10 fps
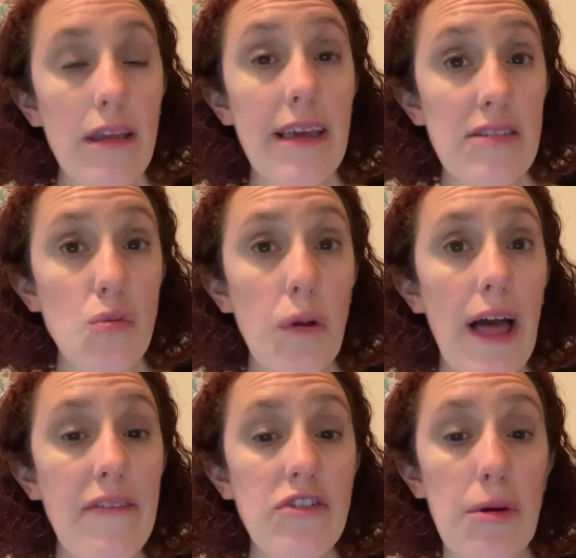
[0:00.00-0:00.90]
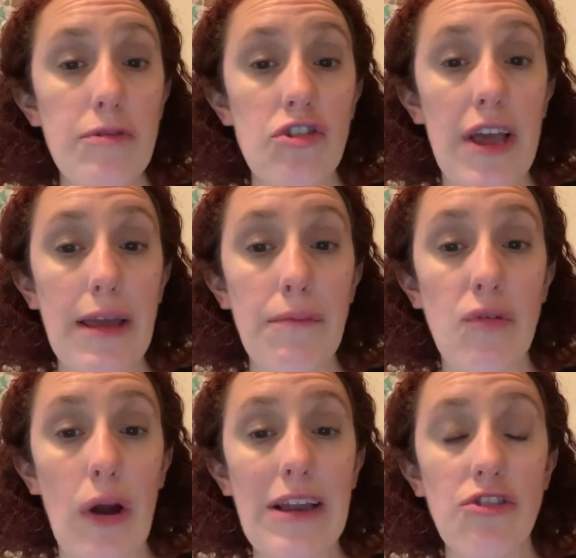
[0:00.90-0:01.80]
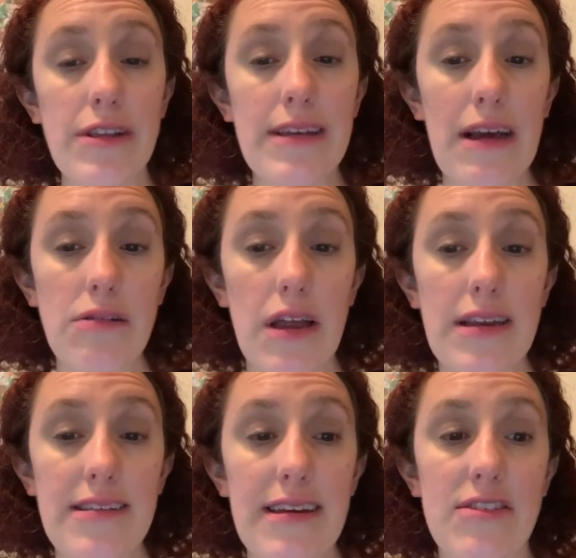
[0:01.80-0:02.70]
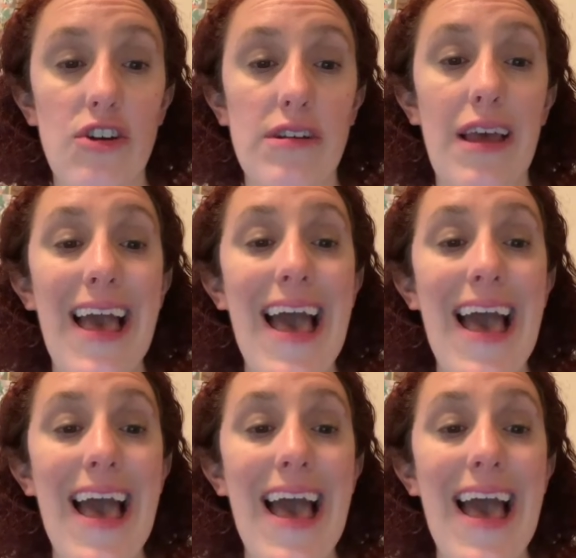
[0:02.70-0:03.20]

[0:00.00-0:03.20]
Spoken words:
Guests will have their temperature taken before entering the Downtown Disney District,